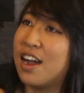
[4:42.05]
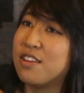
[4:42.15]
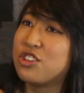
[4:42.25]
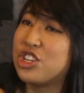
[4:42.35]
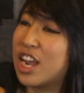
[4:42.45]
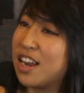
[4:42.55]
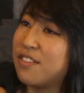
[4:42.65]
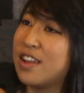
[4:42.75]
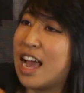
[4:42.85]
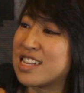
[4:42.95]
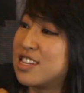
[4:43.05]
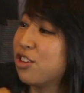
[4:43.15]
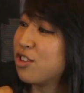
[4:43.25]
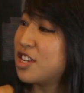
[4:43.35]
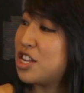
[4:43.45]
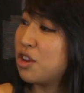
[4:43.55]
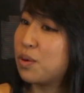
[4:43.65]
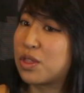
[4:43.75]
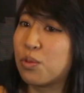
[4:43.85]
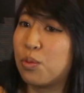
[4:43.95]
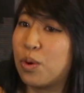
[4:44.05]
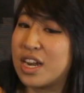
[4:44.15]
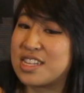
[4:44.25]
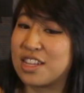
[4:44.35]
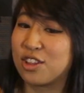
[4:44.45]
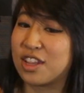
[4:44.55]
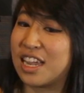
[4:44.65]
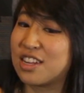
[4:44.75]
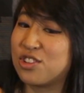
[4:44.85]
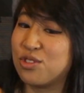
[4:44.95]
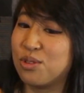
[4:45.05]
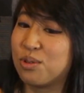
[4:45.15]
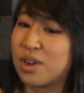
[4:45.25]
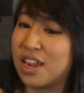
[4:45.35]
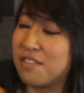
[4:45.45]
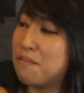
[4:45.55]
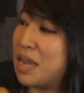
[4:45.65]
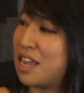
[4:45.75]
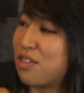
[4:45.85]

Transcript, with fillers: she kind of has to learn to deal with what does it look like to kind of make it